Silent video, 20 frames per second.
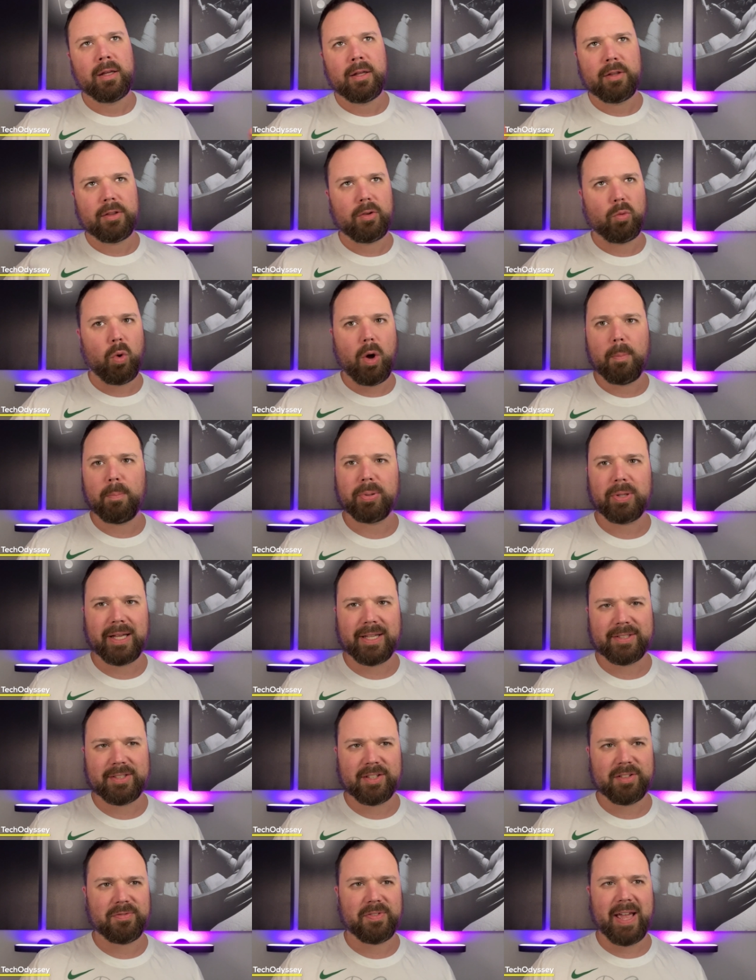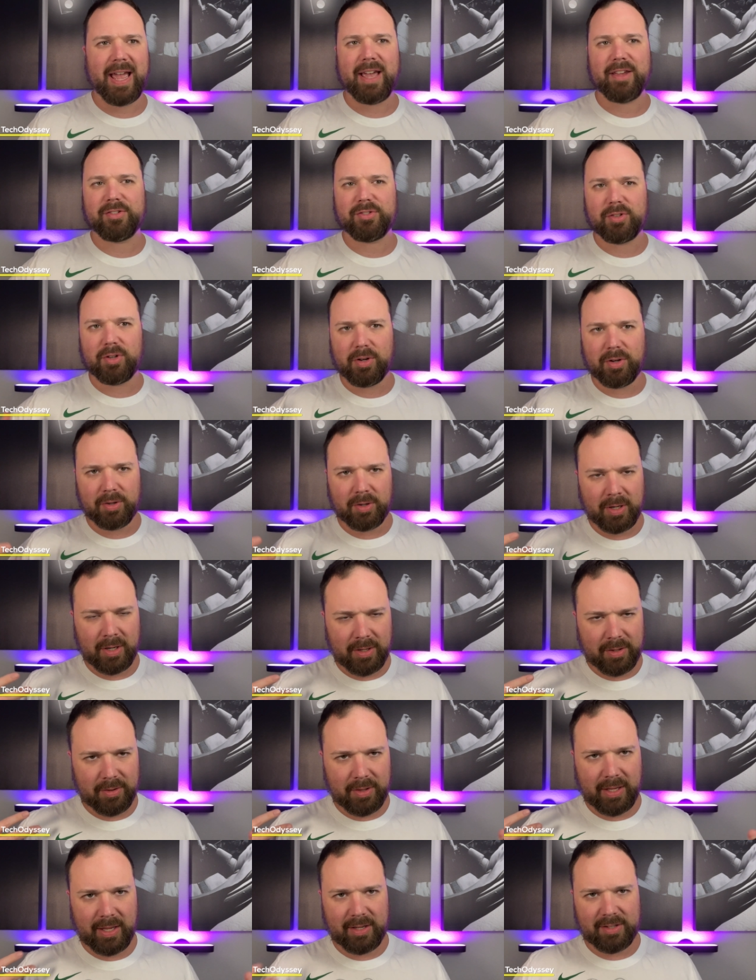the OnePlus is faster
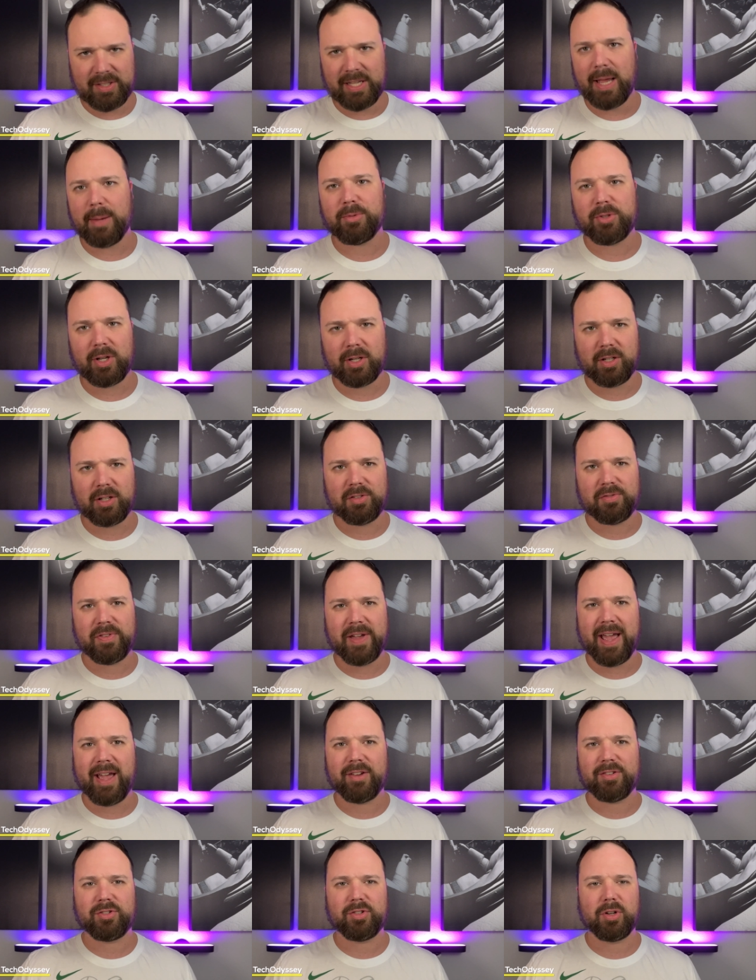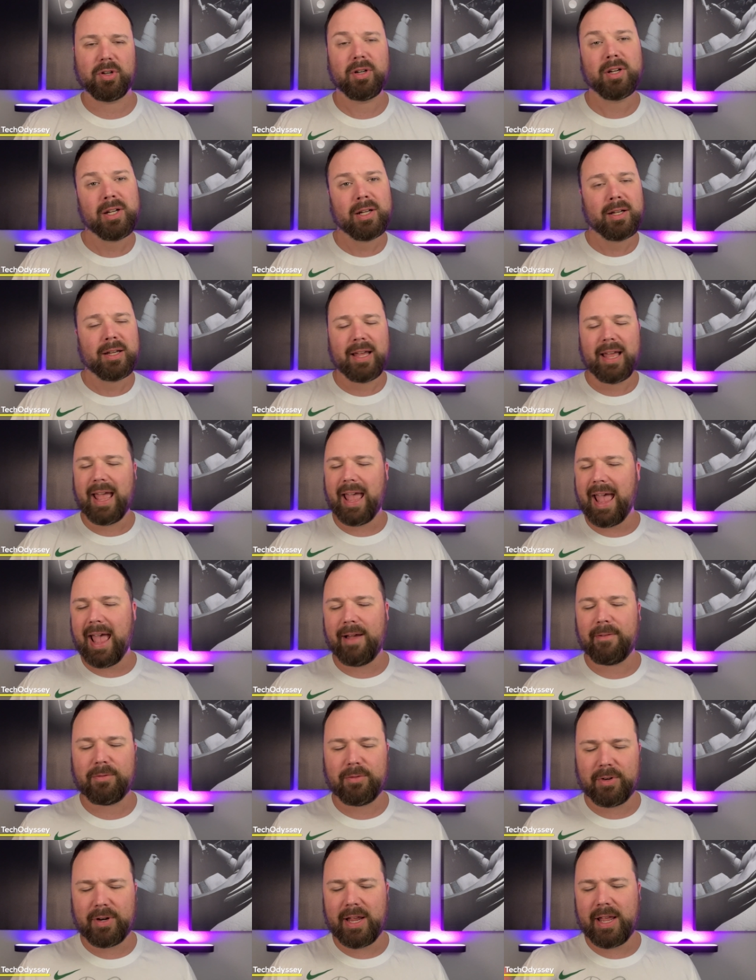the Samsung is faster
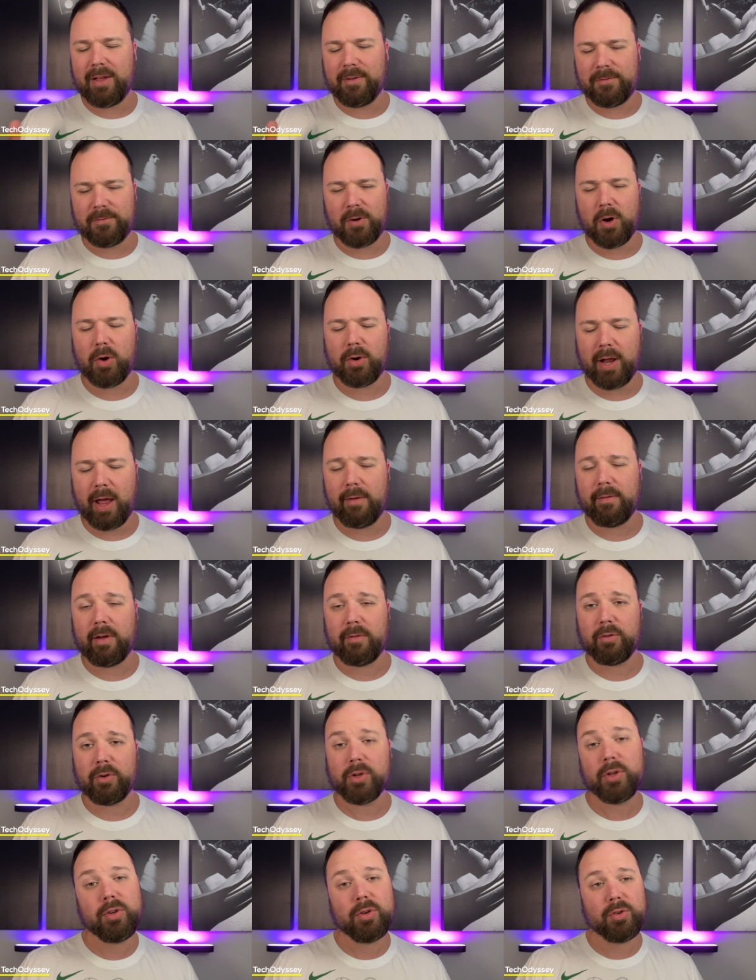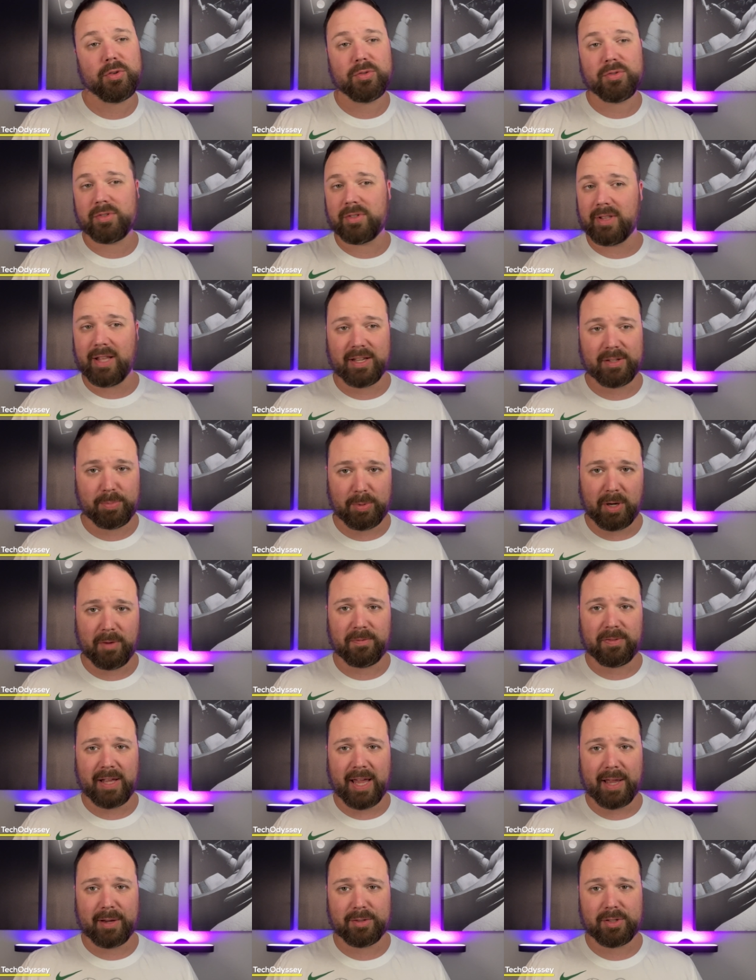every phone I've ever used that's been a
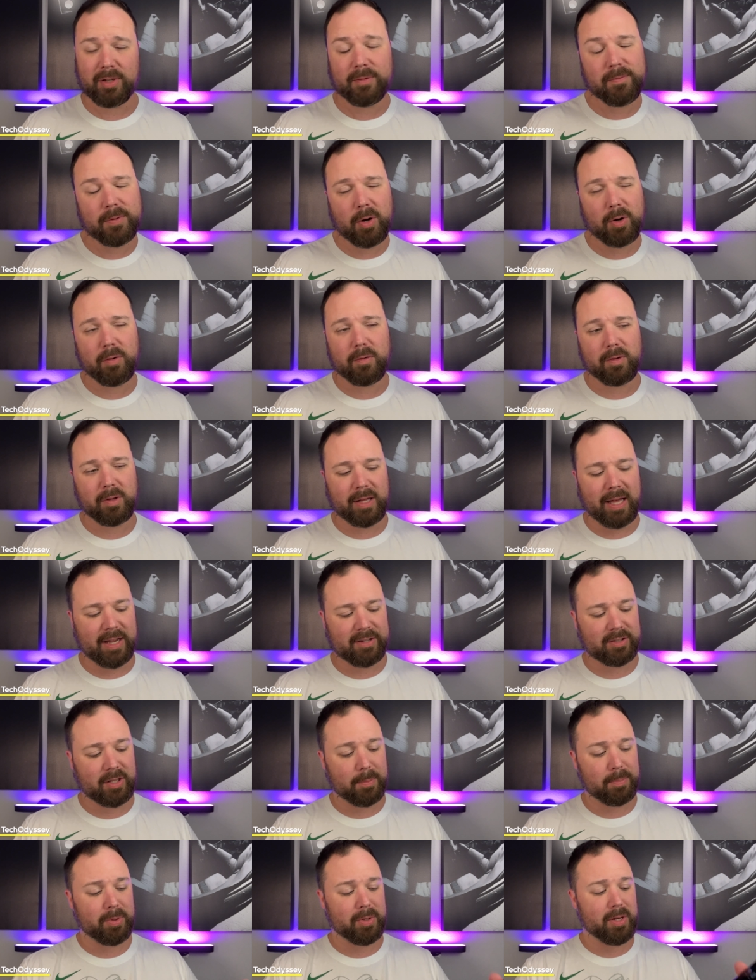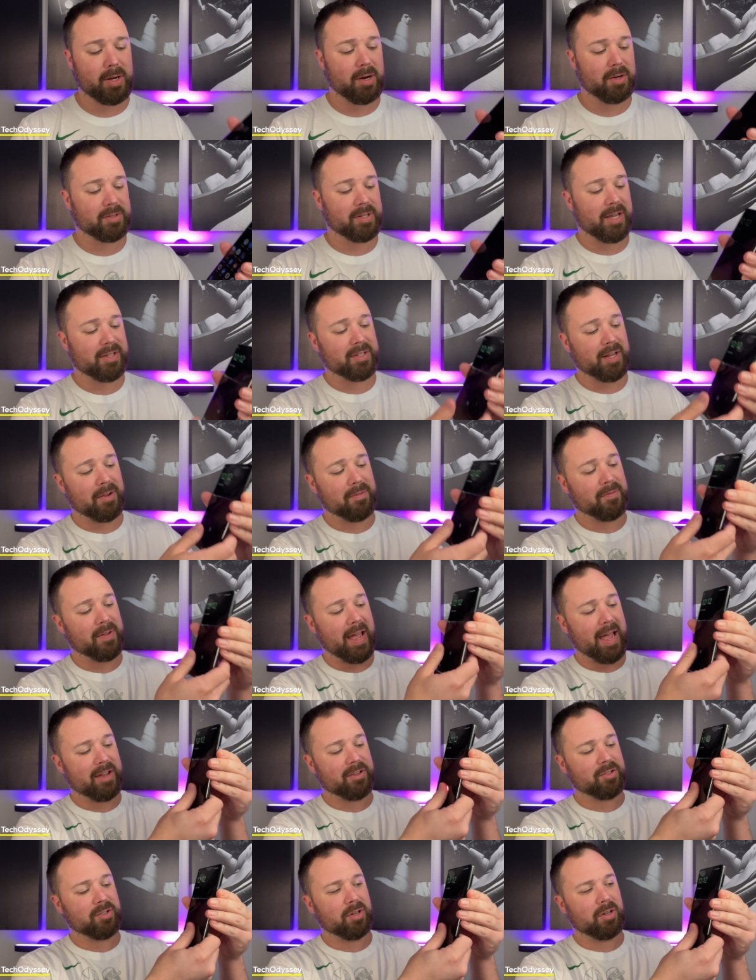flagship phone over the last couple of years has a
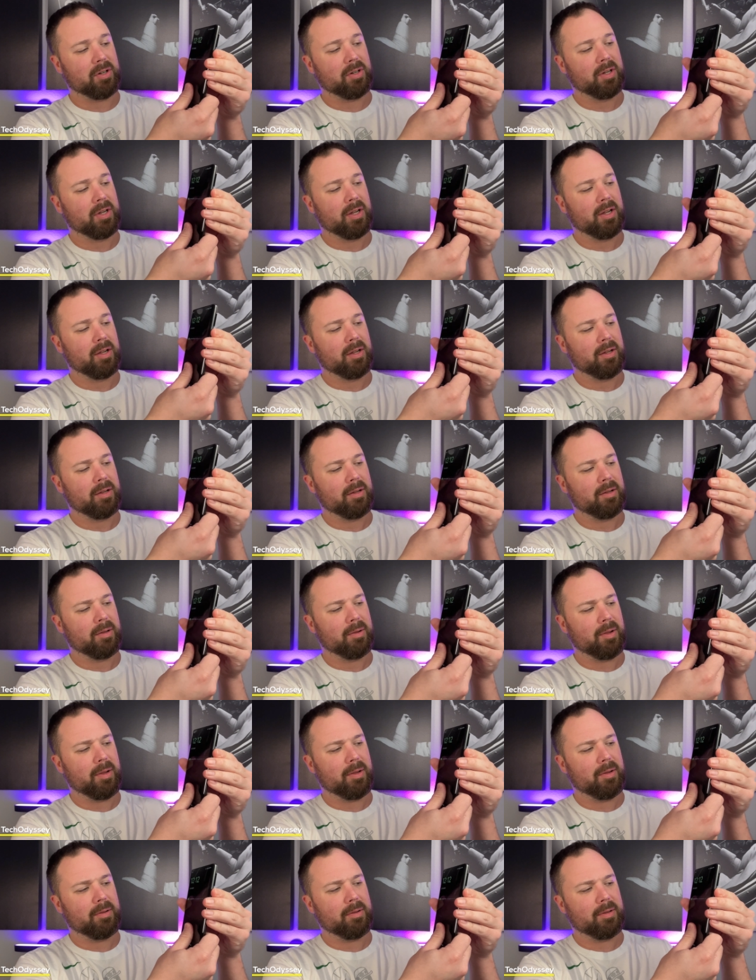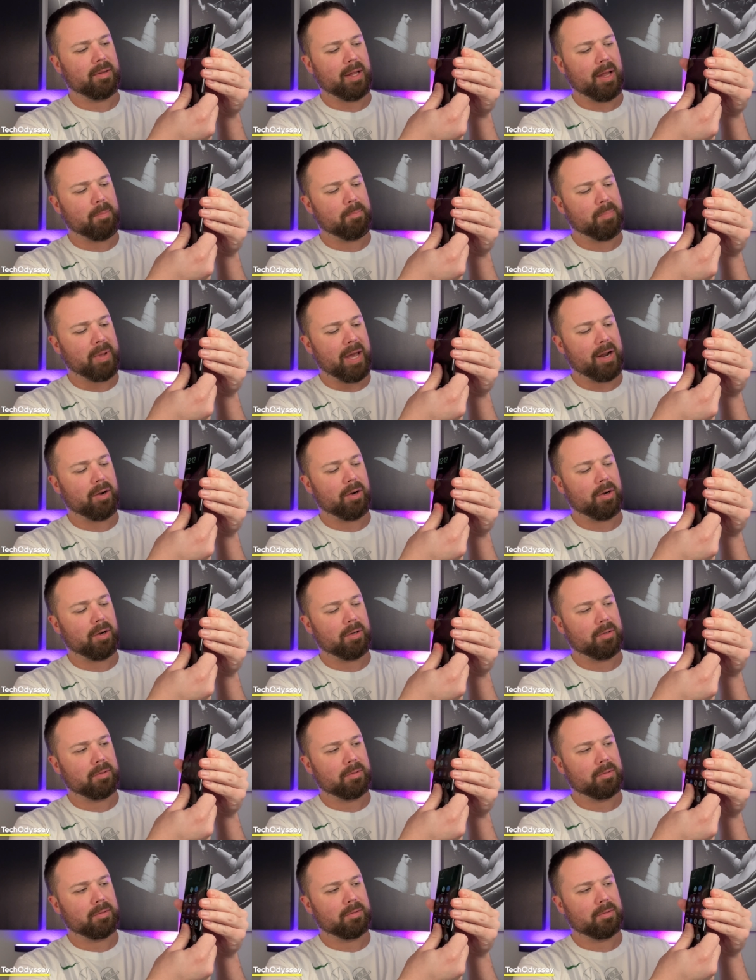faster and better
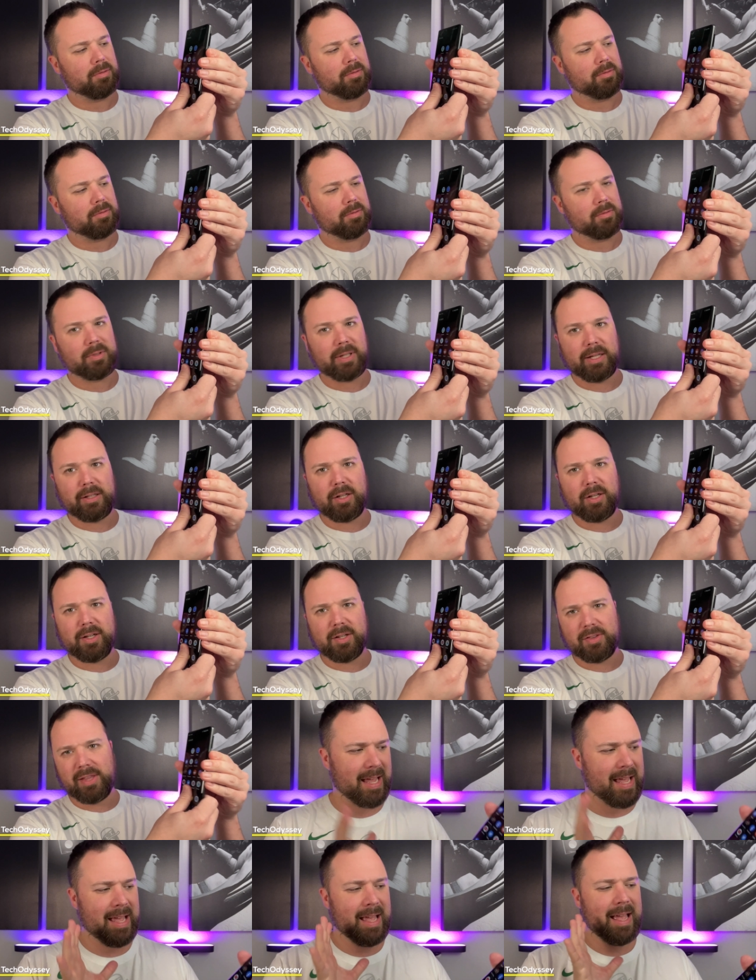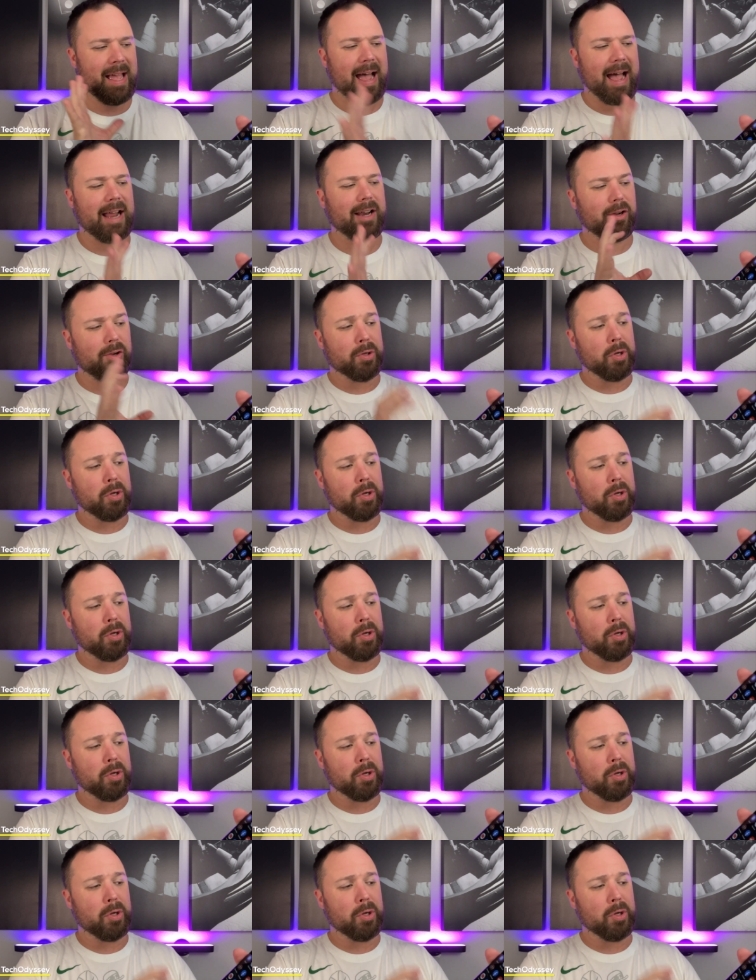like look at that I don't